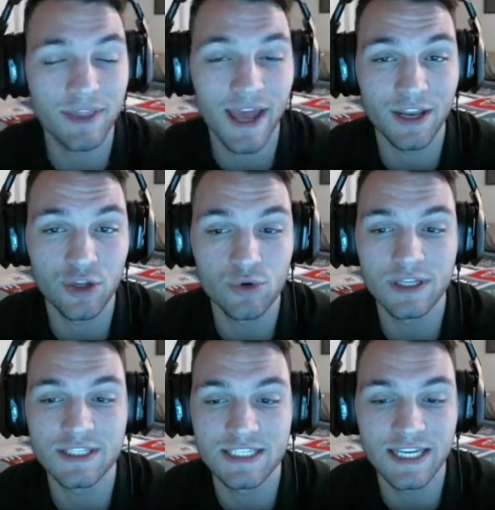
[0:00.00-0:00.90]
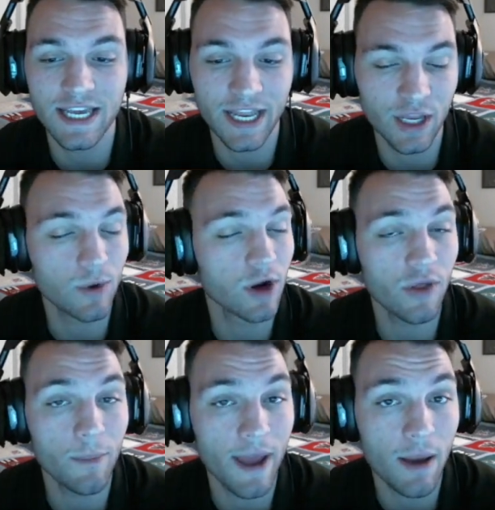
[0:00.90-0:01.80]
that you can see anywhere
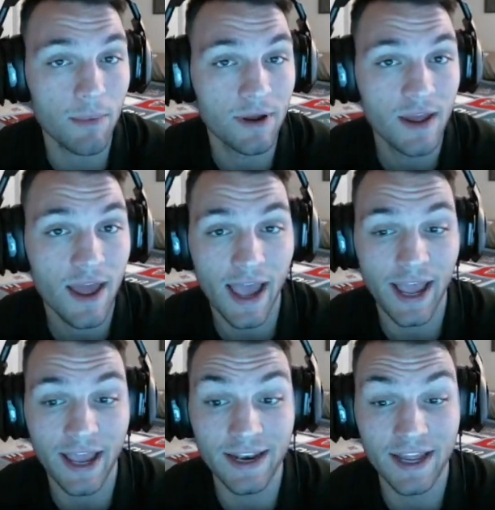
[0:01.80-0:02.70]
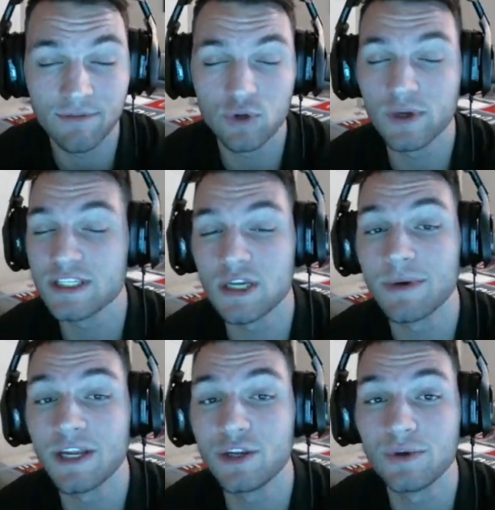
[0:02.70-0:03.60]
on the map, and if you get
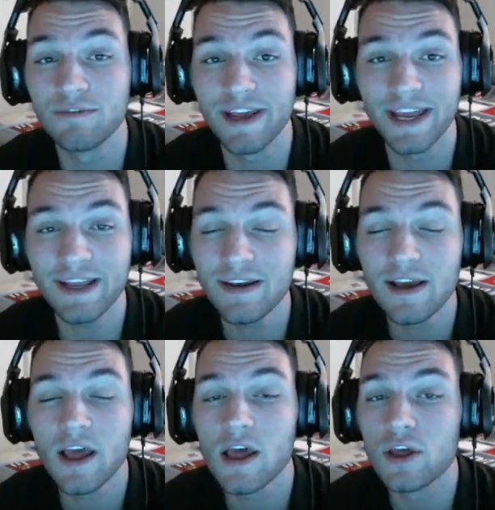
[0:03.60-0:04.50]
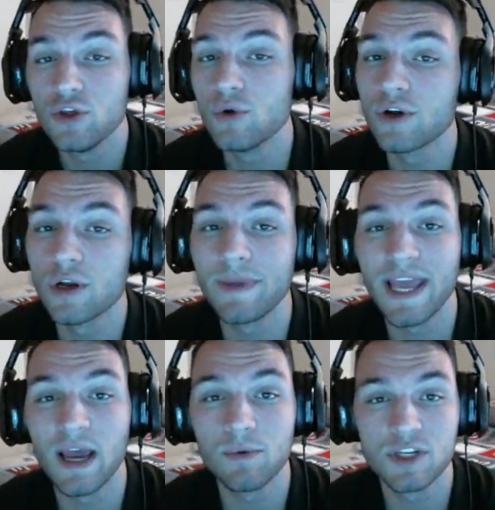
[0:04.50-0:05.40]
somebody to invade, you are going to be
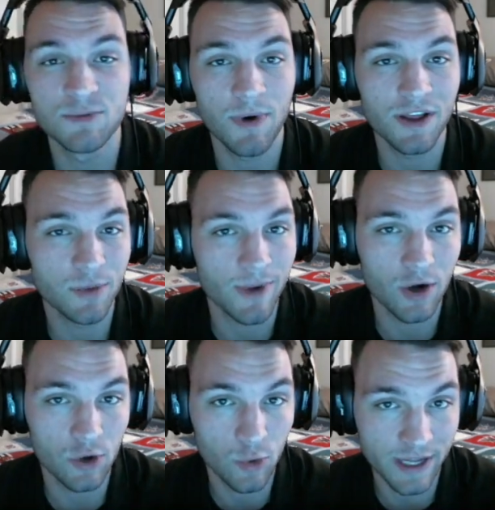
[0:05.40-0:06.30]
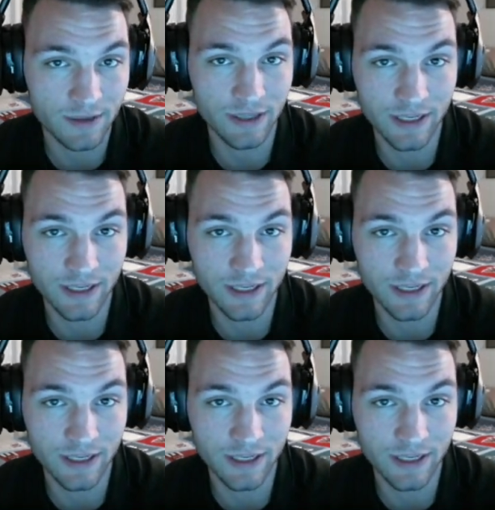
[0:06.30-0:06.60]
able to spot them out quickly.